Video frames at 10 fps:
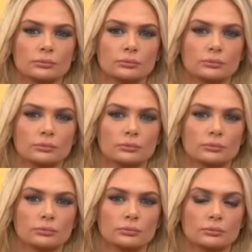
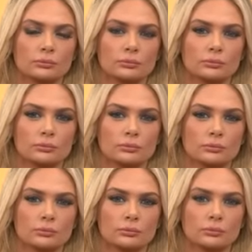
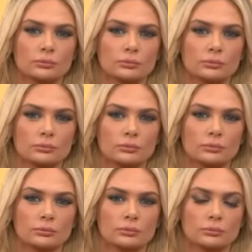
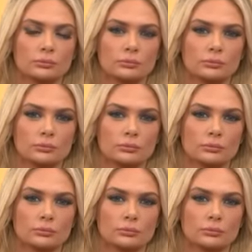(not speaking)